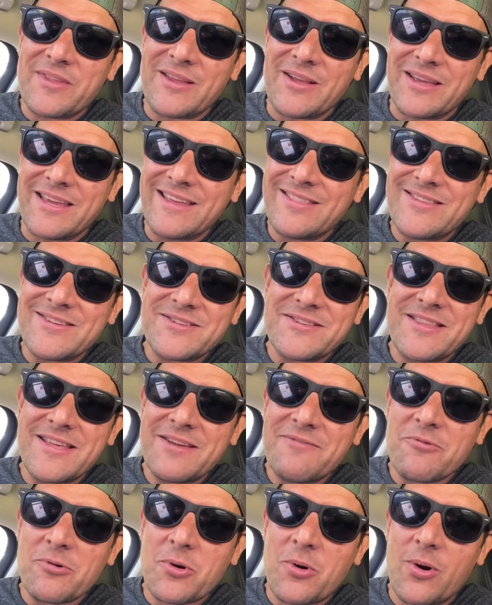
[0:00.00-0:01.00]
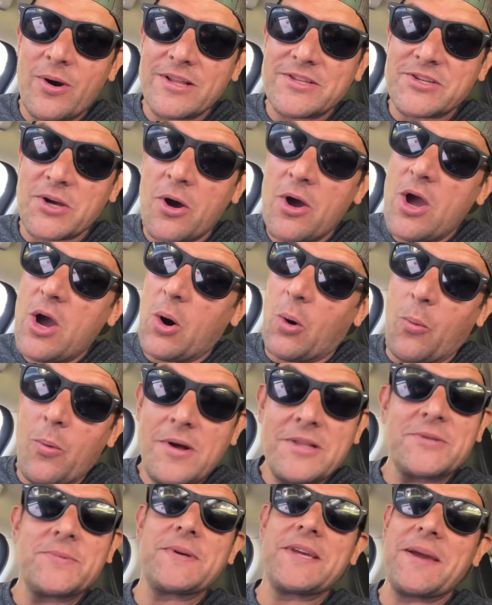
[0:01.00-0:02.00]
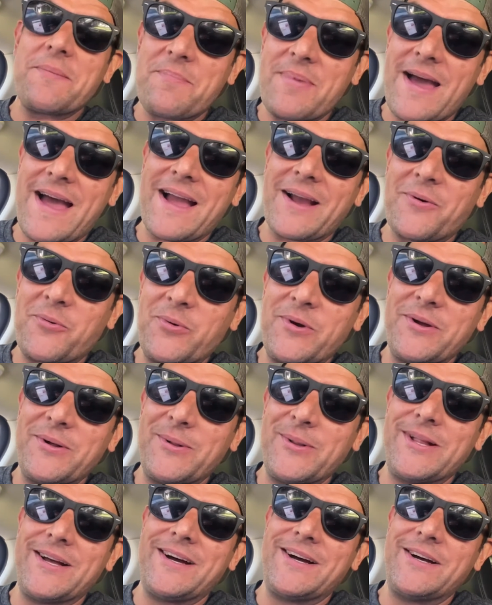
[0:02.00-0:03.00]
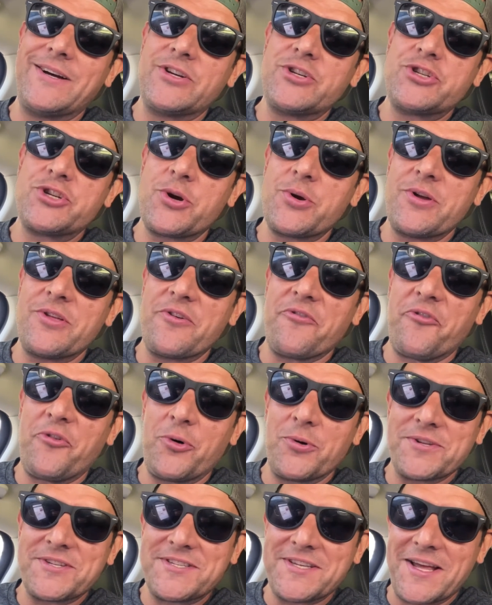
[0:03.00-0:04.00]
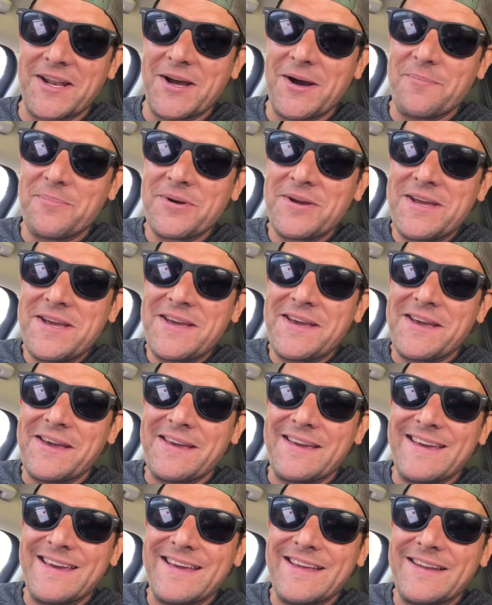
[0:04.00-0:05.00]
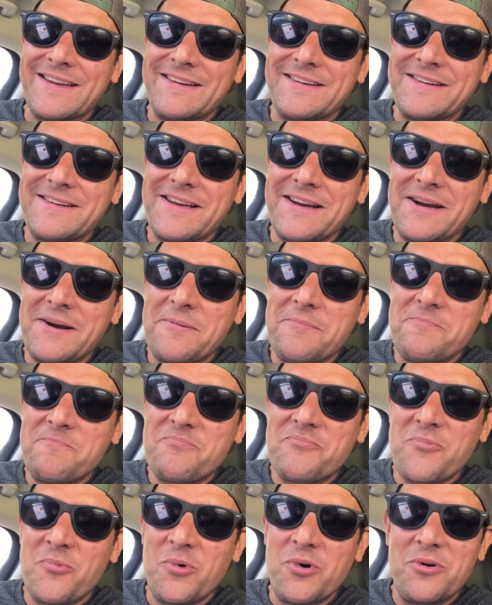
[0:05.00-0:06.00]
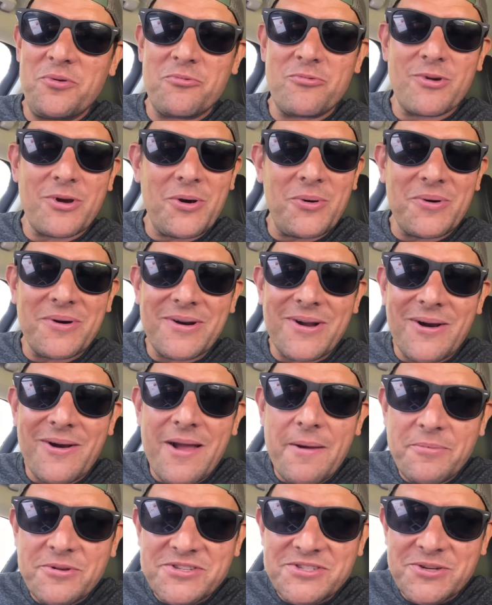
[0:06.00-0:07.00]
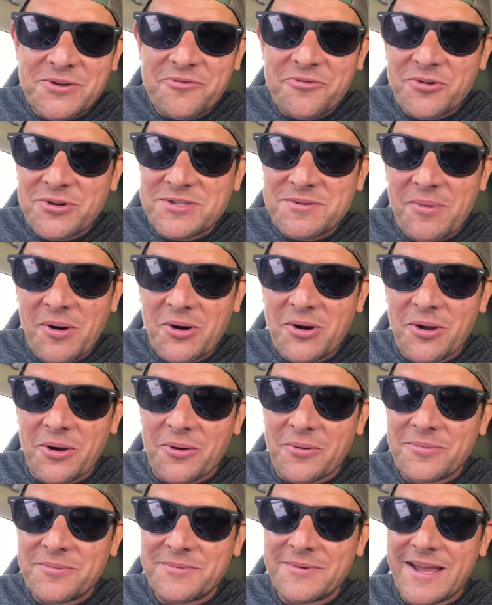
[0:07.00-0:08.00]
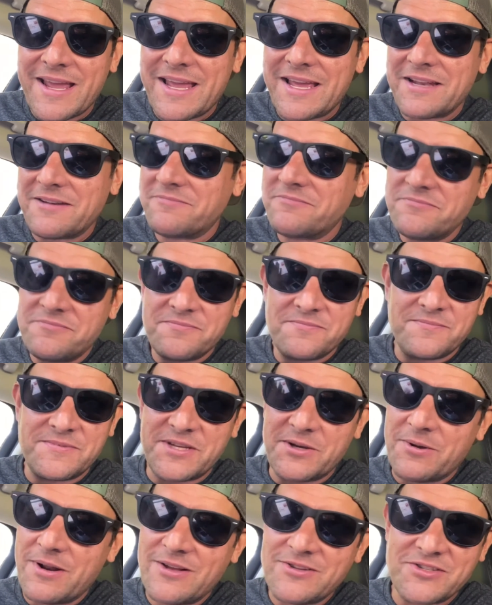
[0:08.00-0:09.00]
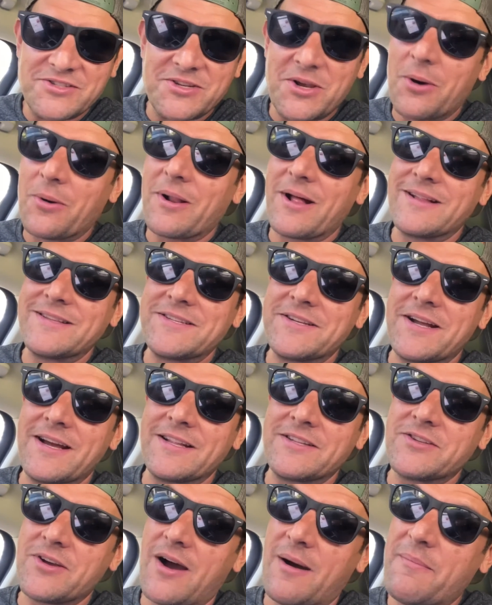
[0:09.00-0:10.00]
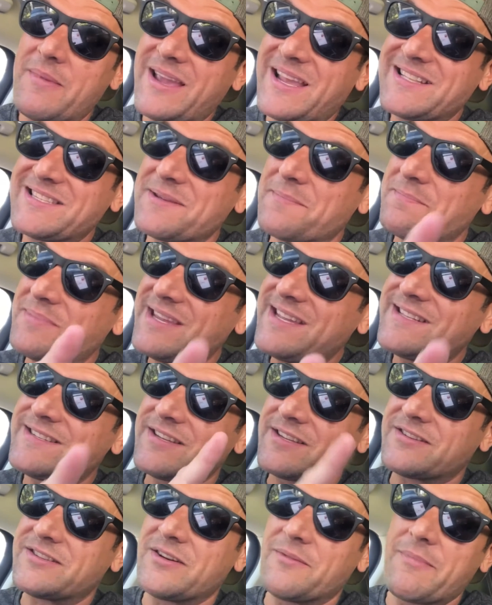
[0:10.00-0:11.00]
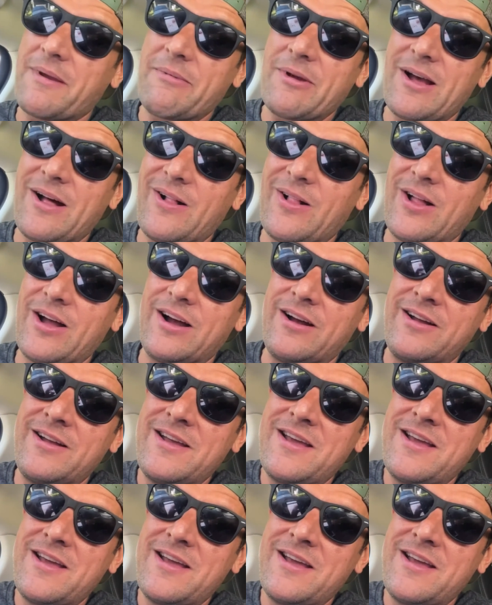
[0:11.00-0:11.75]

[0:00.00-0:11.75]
get this thing recorded. So once we get back, we'll show you the full setup, and we'll record our episode for tomorrow and see what else is going on tonight. So I'm making some pizza, so maybe I'll